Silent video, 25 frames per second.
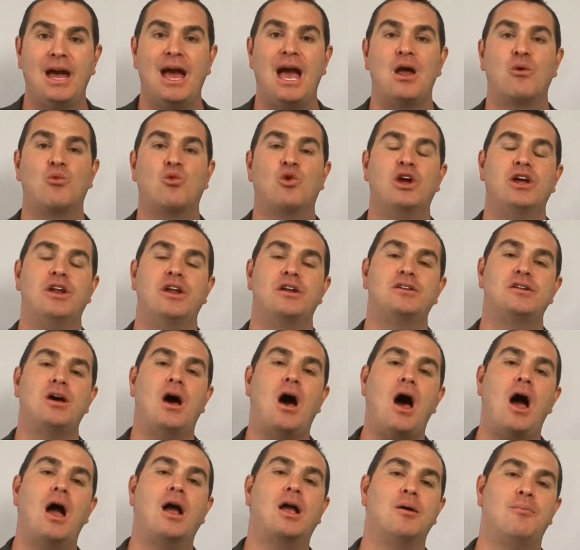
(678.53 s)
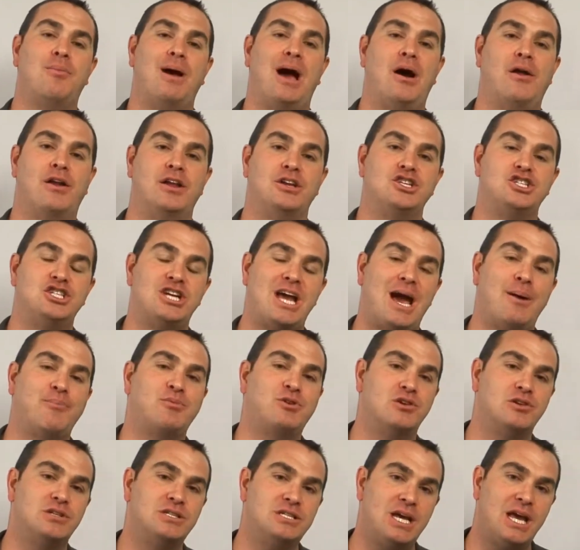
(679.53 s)
And we're going to talk about in
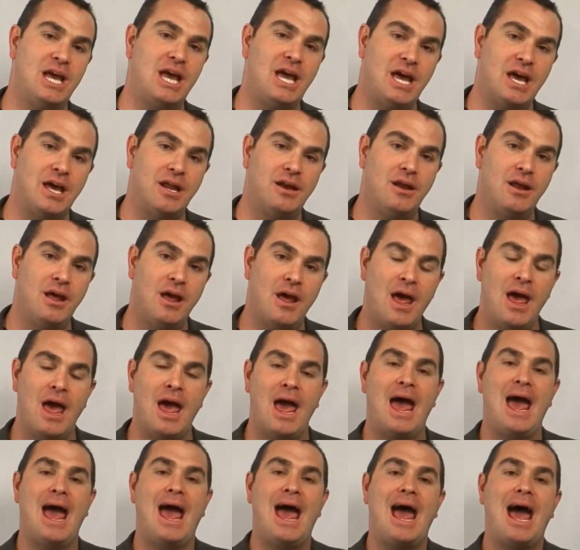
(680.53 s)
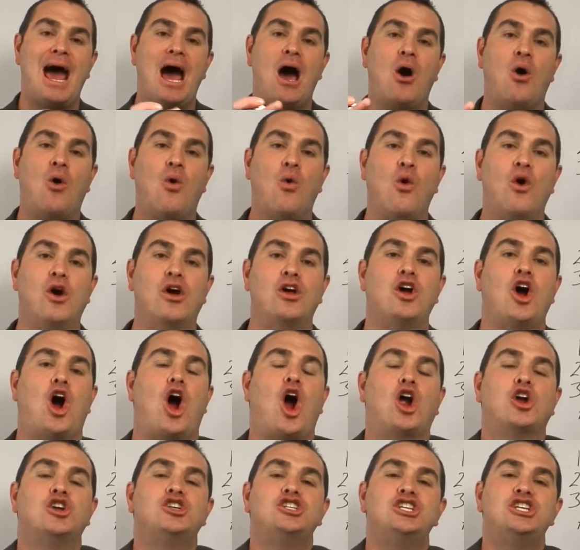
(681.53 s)
chapter 10 how
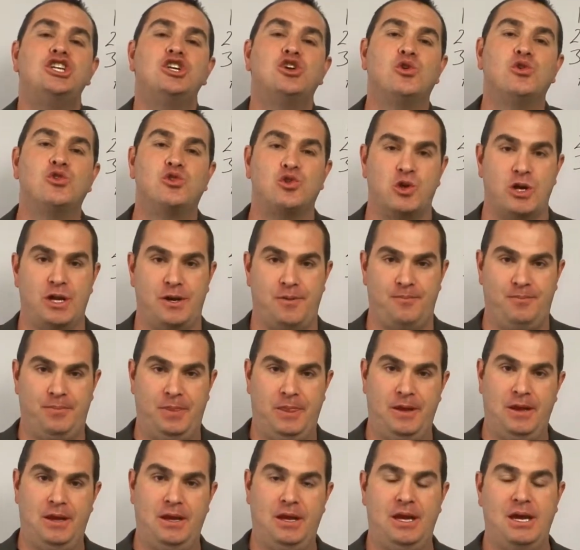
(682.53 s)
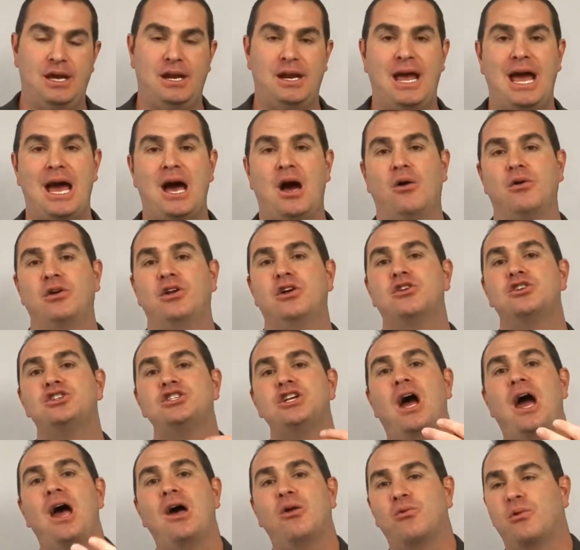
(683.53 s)
our children and how your
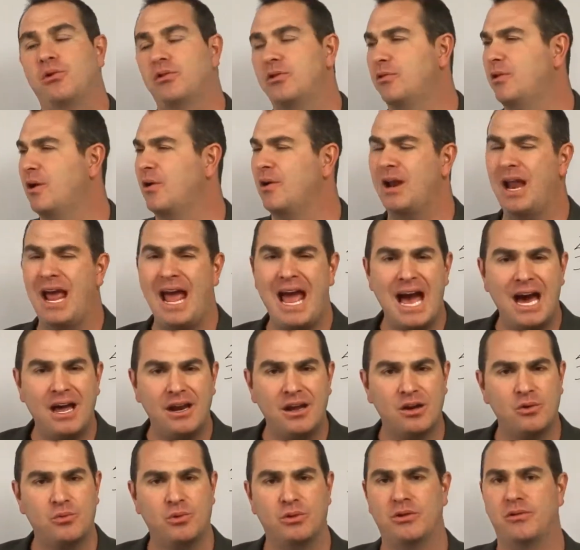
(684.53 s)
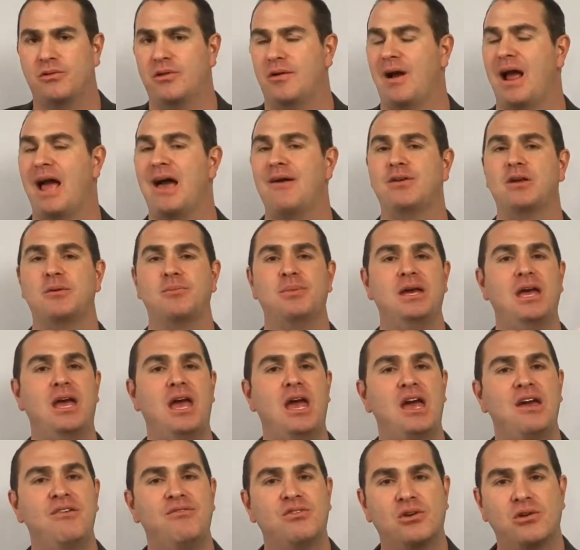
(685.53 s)
child, whether they're an addict, whether they're having
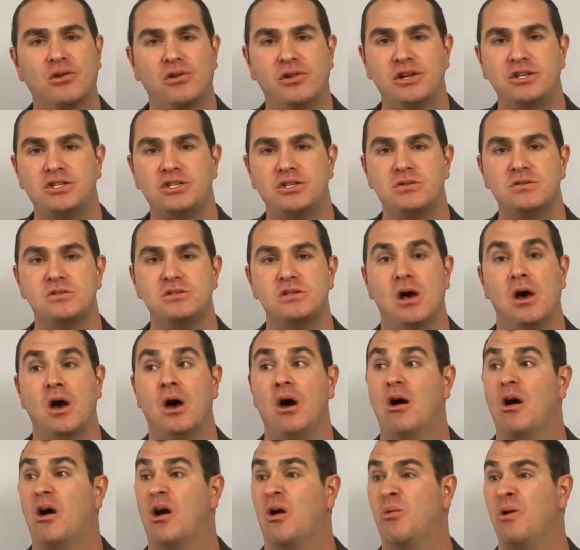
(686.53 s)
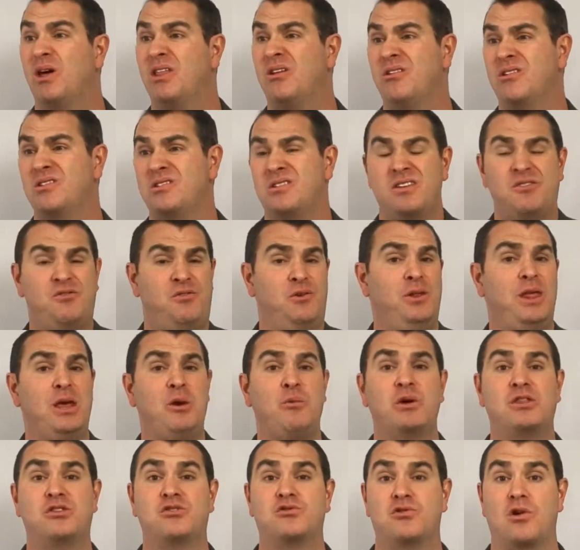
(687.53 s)
behavioral issues, or whether you're just
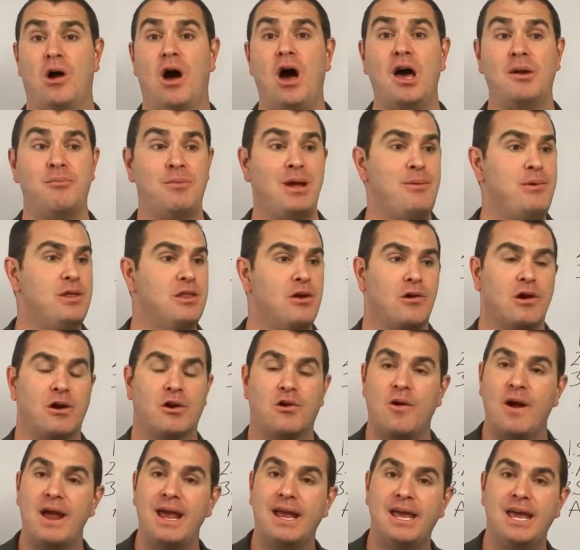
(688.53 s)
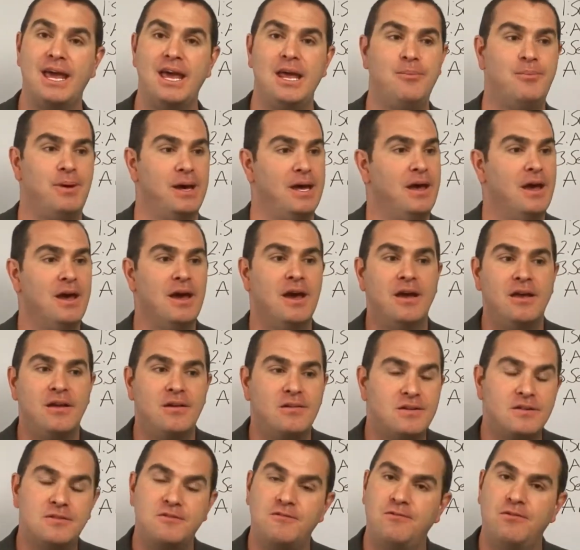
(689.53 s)
feeling withdrawn, maybe they're a great kid, but
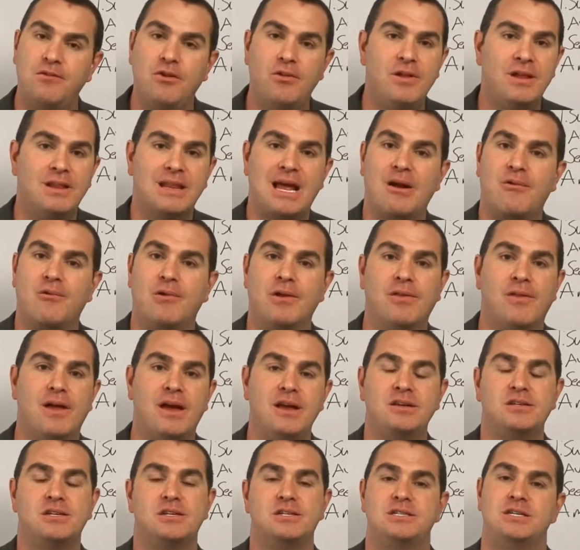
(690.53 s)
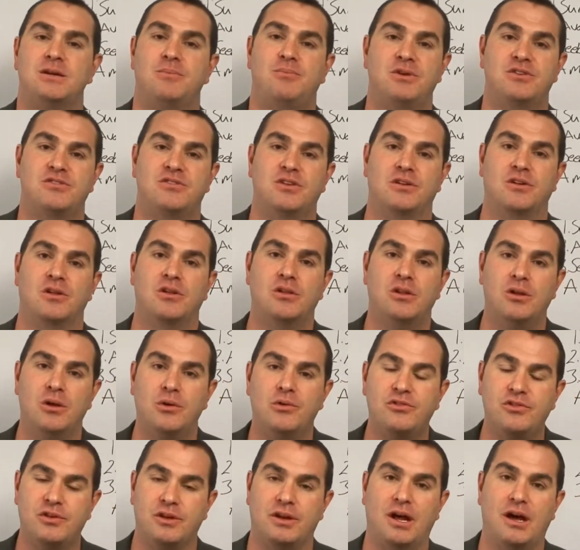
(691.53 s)
you're just feeling that relationship isn't
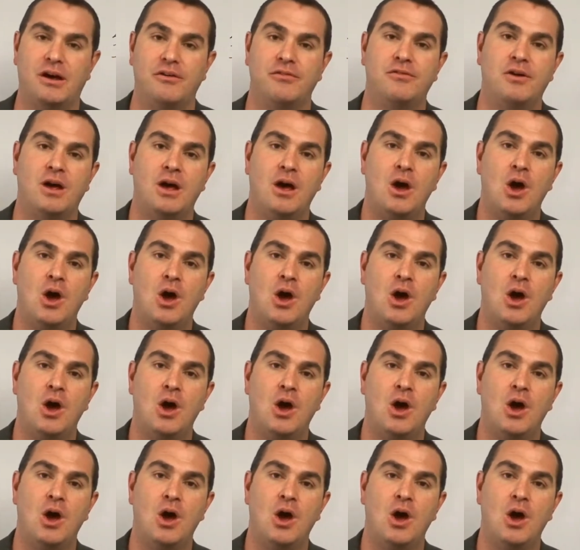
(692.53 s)
close enough.